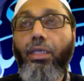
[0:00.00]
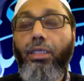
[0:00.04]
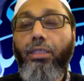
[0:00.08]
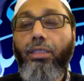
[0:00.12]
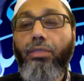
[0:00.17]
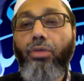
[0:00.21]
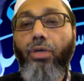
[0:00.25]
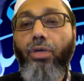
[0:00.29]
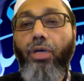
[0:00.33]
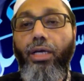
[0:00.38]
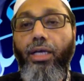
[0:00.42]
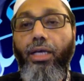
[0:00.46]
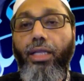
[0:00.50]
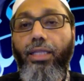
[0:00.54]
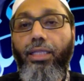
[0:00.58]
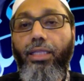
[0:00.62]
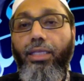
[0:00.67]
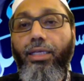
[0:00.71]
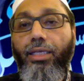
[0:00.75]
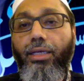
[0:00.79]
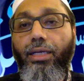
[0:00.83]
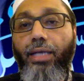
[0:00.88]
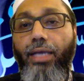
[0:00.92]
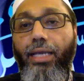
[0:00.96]
So
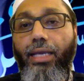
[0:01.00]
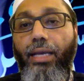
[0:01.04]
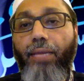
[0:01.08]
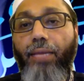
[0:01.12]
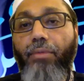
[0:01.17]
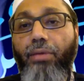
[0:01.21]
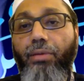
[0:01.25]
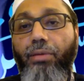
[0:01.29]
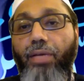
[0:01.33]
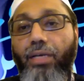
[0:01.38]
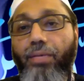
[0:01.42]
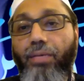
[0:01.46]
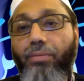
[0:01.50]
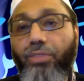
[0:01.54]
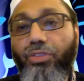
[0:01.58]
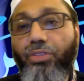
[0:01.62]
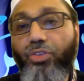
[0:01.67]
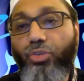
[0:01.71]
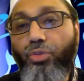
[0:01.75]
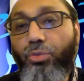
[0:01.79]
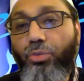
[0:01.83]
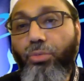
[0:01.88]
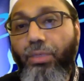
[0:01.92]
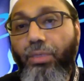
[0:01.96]
I'm
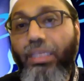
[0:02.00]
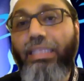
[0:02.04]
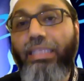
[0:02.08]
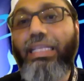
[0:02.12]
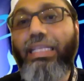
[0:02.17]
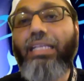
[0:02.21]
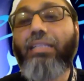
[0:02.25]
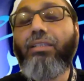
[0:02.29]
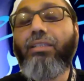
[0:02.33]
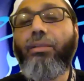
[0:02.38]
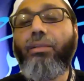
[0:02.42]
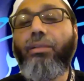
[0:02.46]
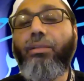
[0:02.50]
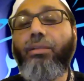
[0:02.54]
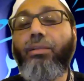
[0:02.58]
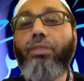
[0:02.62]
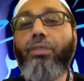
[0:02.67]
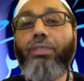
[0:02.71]
assuming that the brother,